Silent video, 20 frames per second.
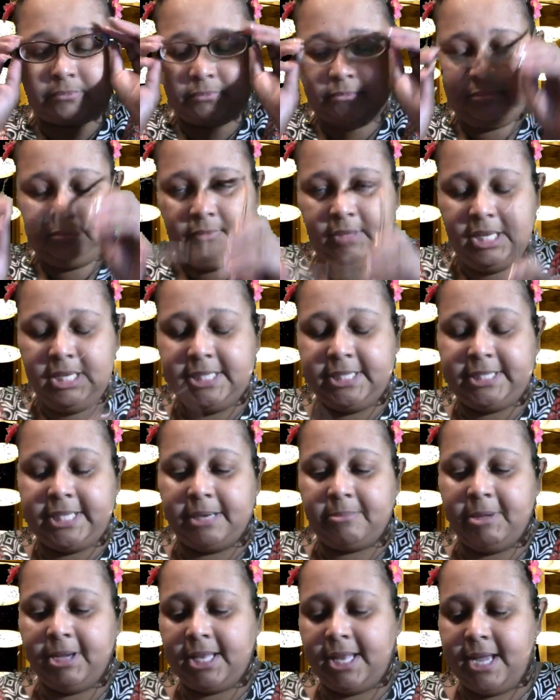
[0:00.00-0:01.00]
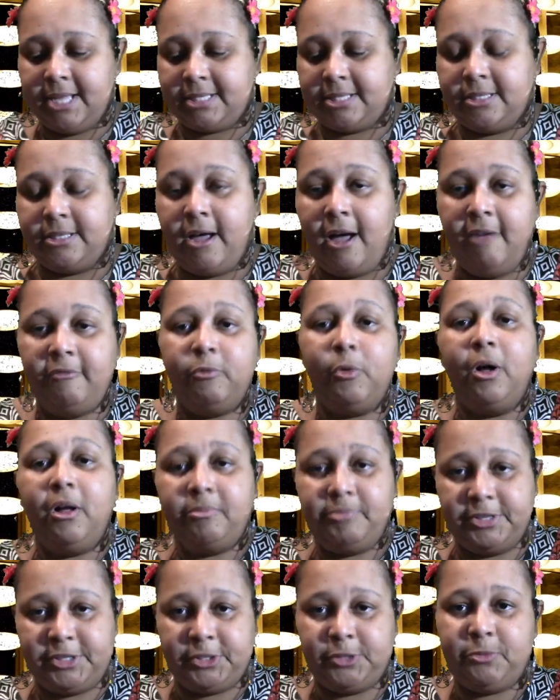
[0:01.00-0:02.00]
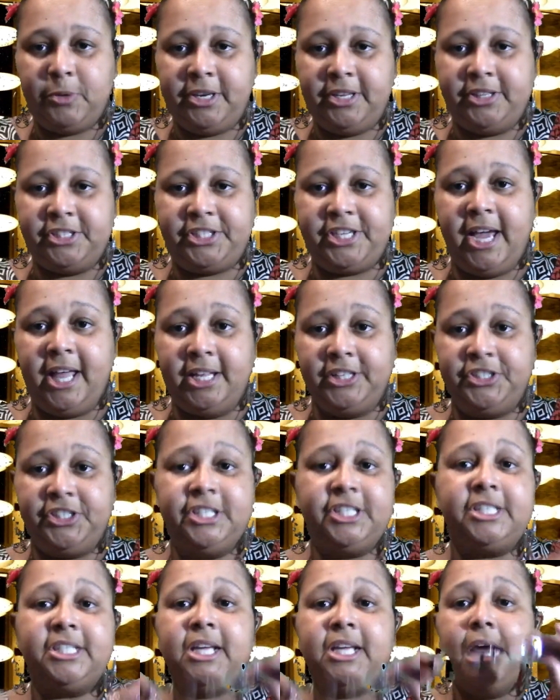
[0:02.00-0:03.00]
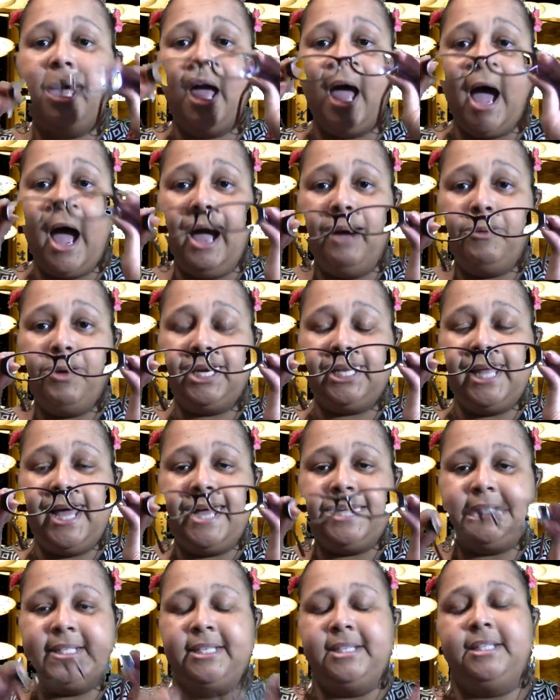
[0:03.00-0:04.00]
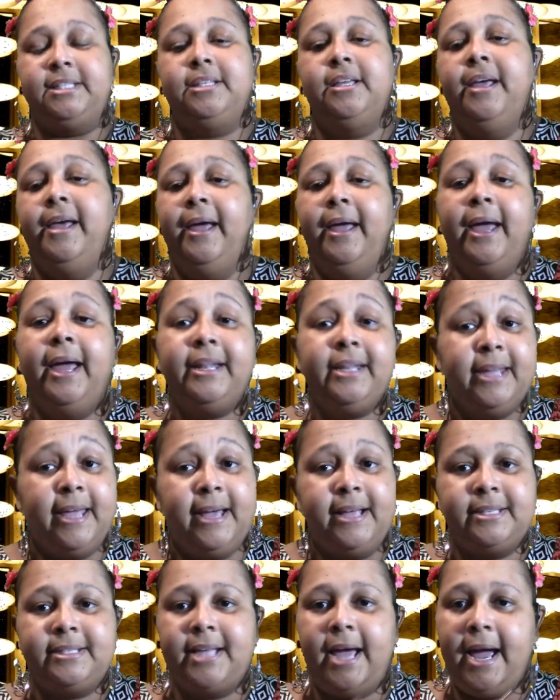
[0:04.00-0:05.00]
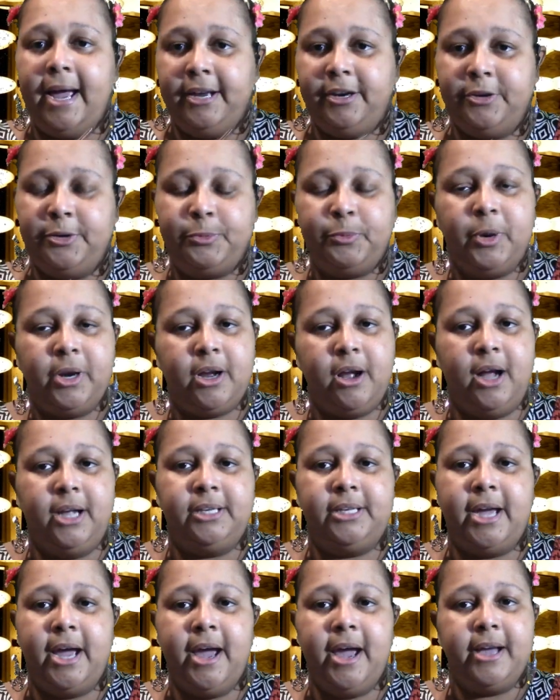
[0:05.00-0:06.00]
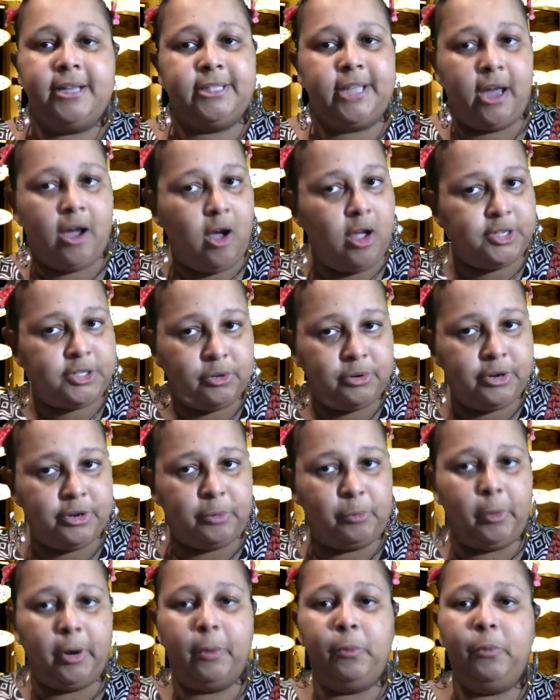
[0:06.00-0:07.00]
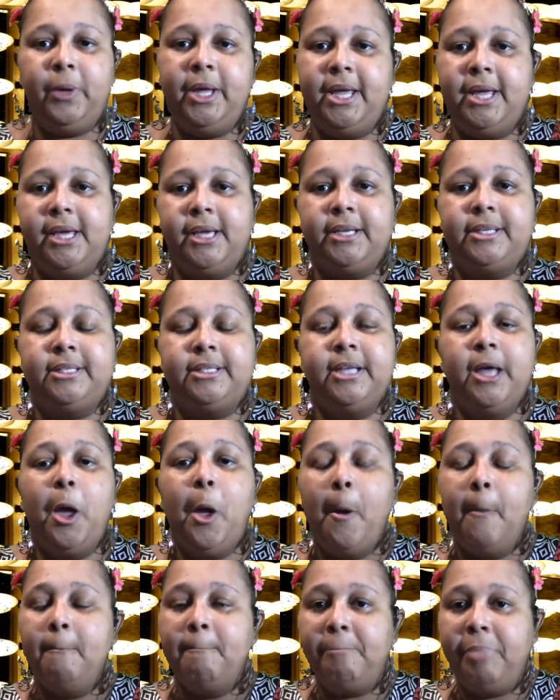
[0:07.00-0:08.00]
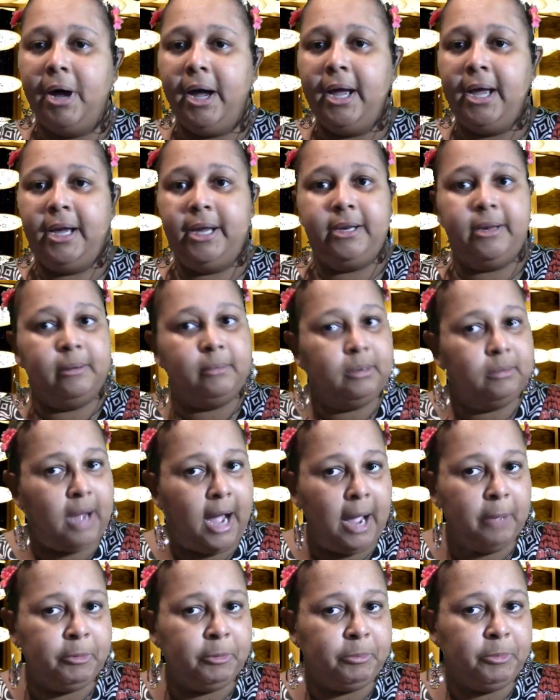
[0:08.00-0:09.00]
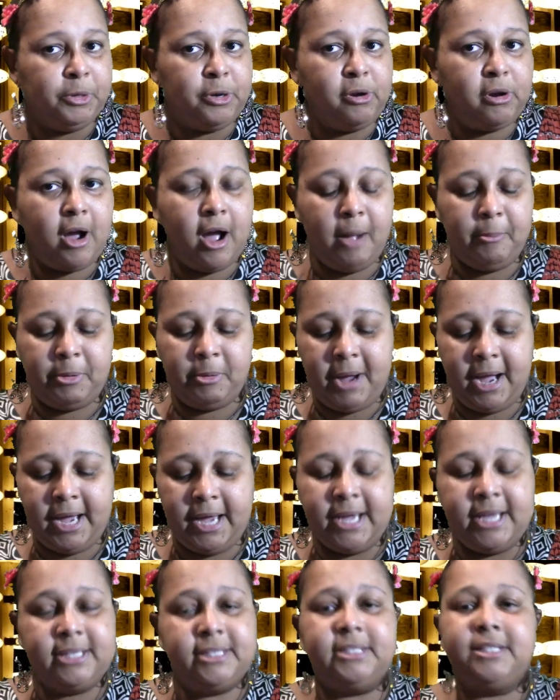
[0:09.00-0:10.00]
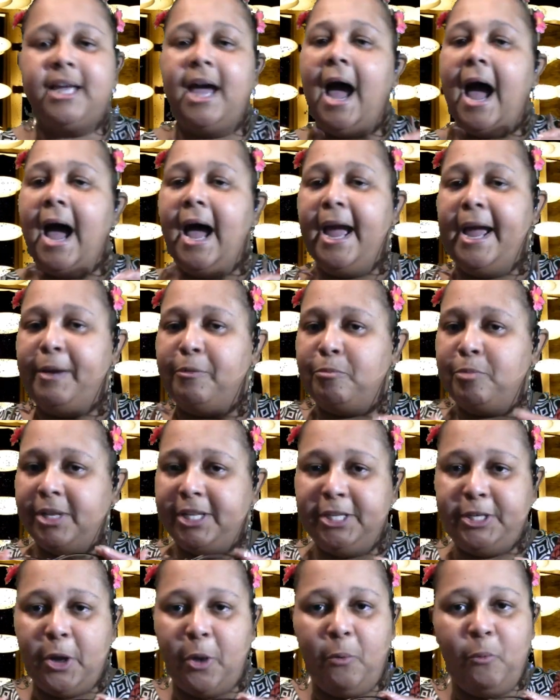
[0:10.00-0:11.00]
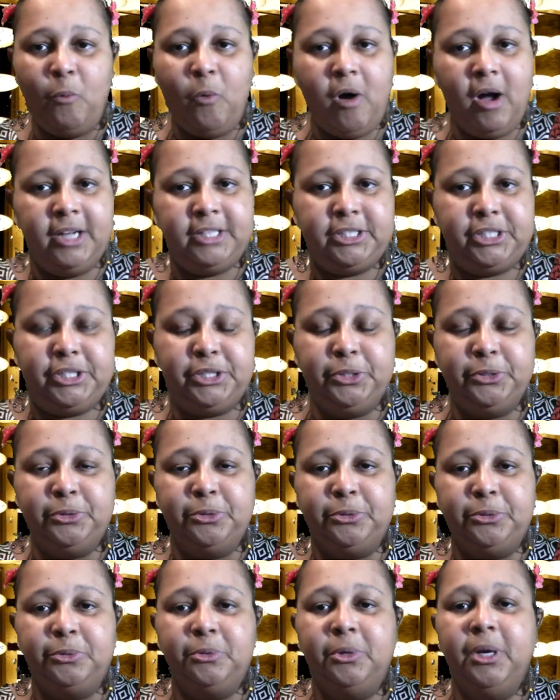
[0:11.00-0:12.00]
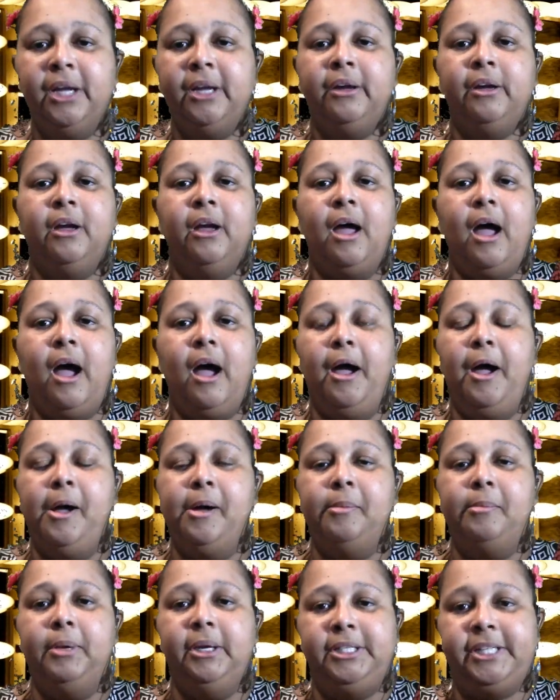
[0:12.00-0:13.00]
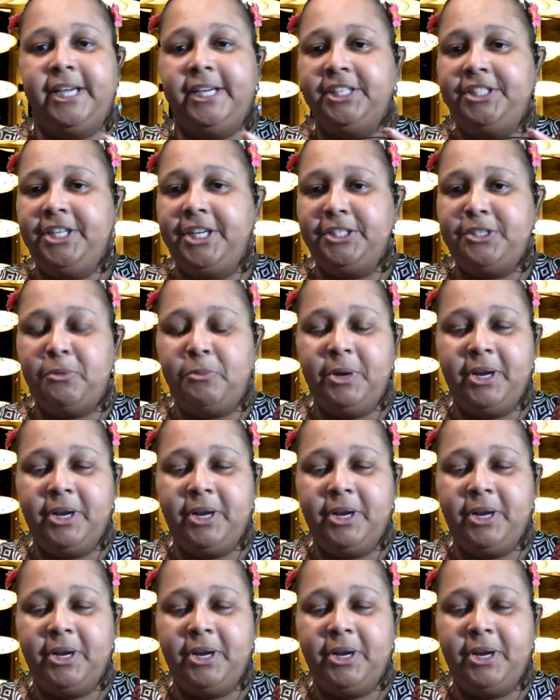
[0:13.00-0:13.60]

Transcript: I'm going to take my glasses off. Well, this is one of the challenges. I wear glasses. And yes, I could wear contacts. I also could wear wigs. But I'm immunocompromised. I really don't want to take a chance on wearing